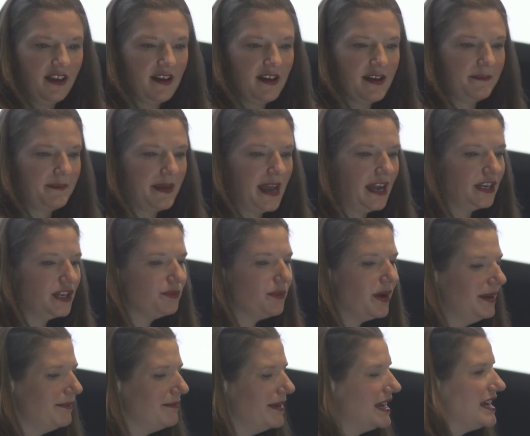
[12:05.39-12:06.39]
And you
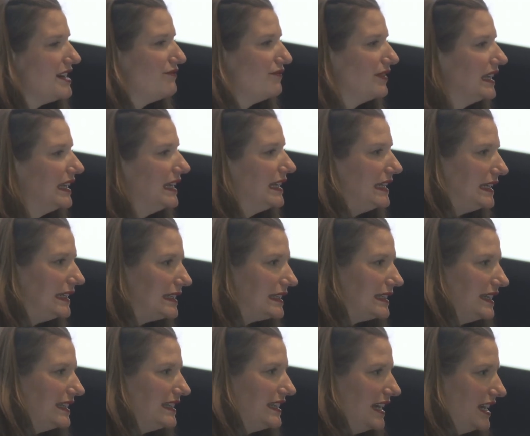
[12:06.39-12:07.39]
want to make it really
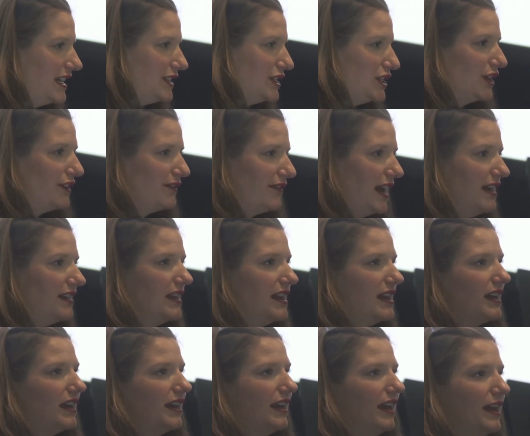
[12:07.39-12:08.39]
easy to answer, right?
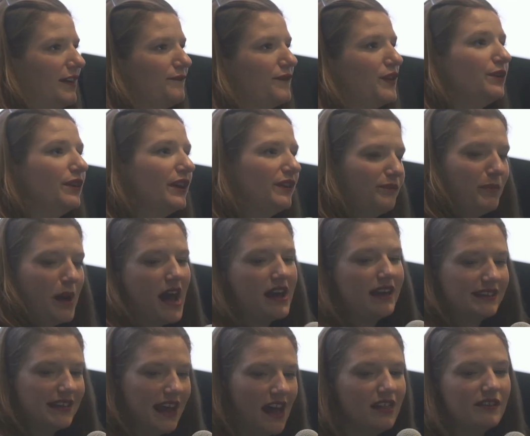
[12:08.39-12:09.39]
Like, if you have bought
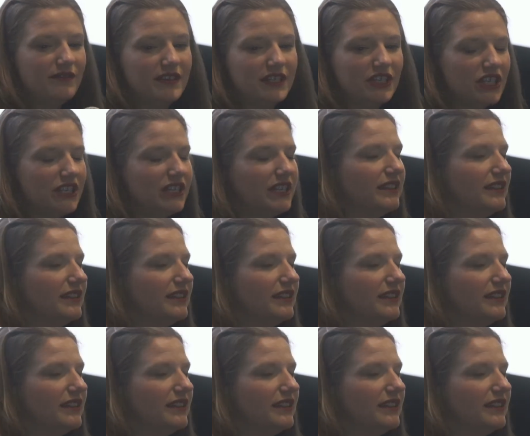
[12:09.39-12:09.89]
a television